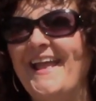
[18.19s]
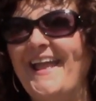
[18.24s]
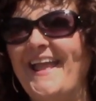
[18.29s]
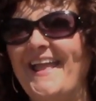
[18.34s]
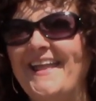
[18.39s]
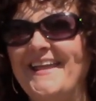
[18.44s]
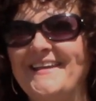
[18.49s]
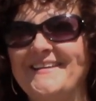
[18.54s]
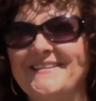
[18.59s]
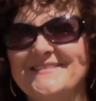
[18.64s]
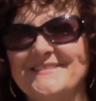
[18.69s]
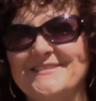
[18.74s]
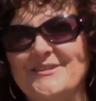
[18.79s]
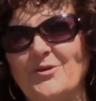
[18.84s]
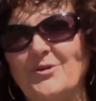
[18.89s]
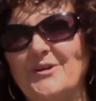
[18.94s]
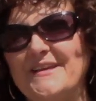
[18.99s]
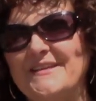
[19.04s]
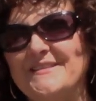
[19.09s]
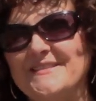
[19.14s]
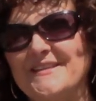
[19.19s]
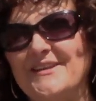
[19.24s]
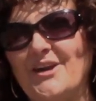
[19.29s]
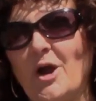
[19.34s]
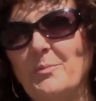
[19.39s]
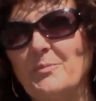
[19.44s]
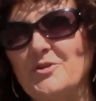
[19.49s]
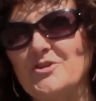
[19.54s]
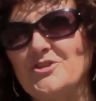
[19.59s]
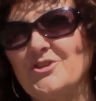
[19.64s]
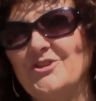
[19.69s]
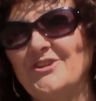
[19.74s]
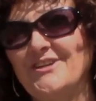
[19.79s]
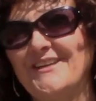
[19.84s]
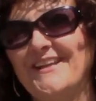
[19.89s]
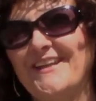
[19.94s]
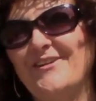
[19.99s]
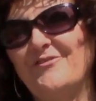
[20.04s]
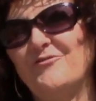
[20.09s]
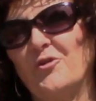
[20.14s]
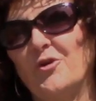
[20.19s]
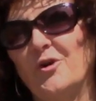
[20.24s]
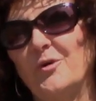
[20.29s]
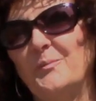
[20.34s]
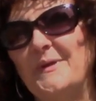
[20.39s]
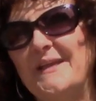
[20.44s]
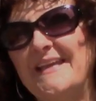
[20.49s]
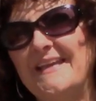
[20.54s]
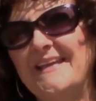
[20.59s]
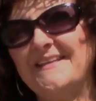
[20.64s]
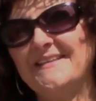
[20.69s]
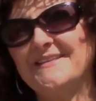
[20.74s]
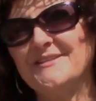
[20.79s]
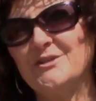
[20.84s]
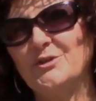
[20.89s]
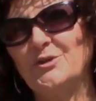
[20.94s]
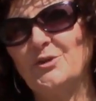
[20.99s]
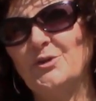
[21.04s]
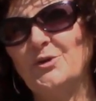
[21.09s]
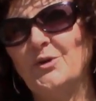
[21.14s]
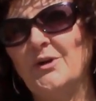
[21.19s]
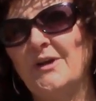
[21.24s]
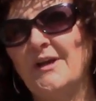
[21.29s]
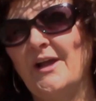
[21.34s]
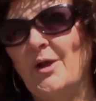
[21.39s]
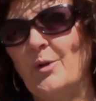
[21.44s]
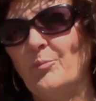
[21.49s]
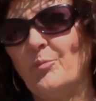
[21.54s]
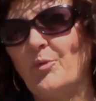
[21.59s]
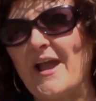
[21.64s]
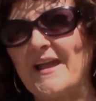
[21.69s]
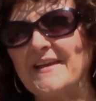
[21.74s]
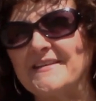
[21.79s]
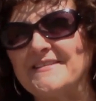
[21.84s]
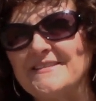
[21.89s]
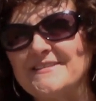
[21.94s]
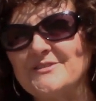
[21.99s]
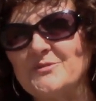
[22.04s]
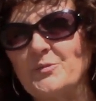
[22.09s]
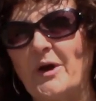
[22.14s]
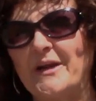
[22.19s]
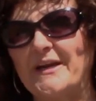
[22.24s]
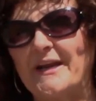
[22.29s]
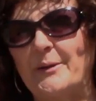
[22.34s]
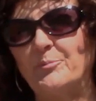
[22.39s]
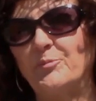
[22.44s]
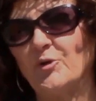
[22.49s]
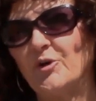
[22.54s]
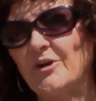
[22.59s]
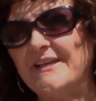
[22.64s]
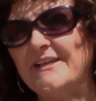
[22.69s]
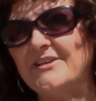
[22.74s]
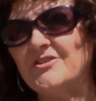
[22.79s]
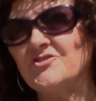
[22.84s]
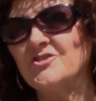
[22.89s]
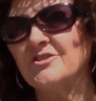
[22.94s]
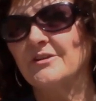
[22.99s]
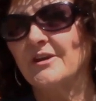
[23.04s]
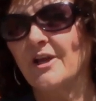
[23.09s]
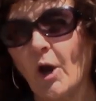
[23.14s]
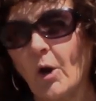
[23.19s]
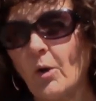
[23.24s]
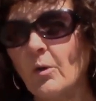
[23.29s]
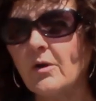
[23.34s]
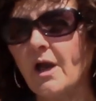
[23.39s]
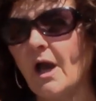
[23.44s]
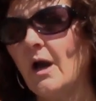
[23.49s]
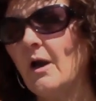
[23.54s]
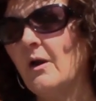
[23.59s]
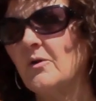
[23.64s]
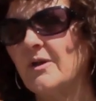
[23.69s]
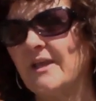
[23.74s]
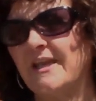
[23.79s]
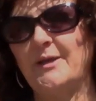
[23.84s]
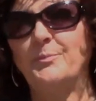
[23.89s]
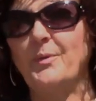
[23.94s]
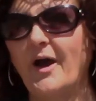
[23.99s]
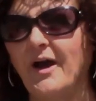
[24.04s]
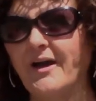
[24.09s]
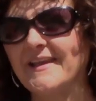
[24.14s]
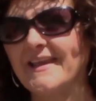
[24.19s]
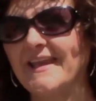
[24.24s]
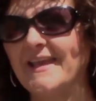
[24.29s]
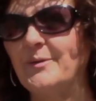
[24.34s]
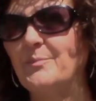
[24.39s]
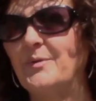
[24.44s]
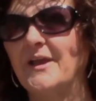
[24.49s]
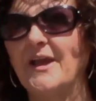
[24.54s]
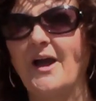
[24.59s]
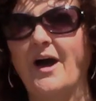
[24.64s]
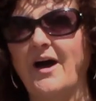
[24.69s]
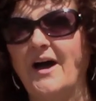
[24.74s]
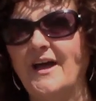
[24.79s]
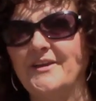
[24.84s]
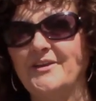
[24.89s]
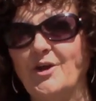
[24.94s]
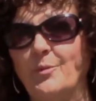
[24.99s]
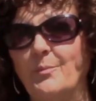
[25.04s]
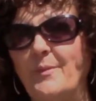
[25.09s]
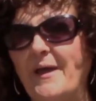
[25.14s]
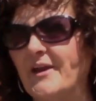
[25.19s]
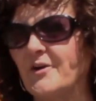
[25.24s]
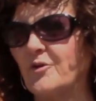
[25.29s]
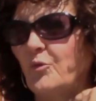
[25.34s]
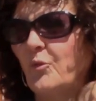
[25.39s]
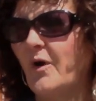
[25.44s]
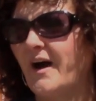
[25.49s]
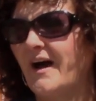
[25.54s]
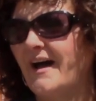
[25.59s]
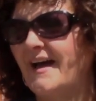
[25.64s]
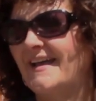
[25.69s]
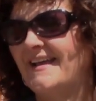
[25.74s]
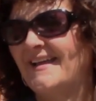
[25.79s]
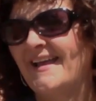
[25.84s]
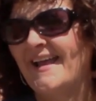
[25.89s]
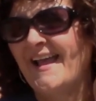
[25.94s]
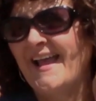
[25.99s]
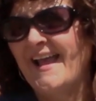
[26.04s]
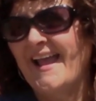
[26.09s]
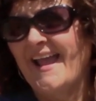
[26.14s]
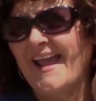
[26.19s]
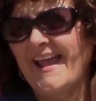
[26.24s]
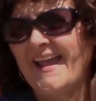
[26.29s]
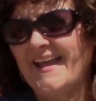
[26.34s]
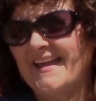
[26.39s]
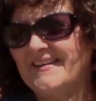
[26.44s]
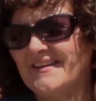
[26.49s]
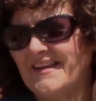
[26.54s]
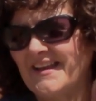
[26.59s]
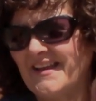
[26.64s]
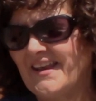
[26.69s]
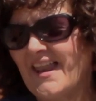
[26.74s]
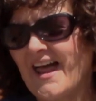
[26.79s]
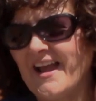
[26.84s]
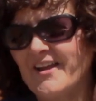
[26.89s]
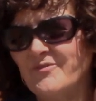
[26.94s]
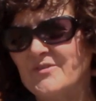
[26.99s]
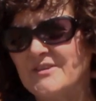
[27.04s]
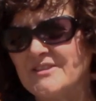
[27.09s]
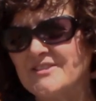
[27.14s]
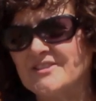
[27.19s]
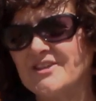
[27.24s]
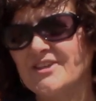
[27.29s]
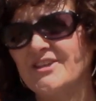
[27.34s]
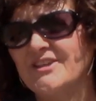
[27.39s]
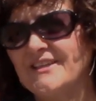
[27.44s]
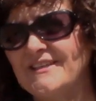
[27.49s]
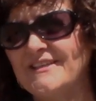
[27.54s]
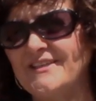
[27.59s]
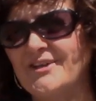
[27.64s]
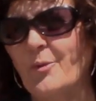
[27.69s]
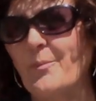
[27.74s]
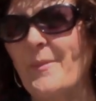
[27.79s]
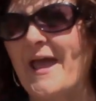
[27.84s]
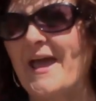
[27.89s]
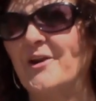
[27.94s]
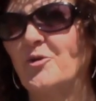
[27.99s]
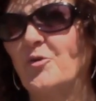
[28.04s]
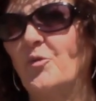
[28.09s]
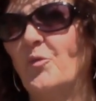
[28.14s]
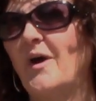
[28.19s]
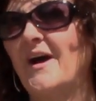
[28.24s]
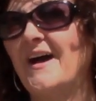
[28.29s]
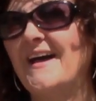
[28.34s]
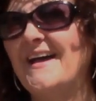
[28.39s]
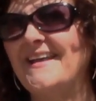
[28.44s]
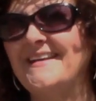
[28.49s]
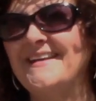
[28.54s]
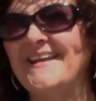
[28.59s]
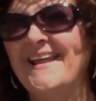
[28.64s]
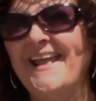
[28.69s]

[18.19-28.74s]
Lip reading: And so it's an opportunity for me to practice what I preach. KOKO, keep on keeping on no matter what. And life is good no matter what.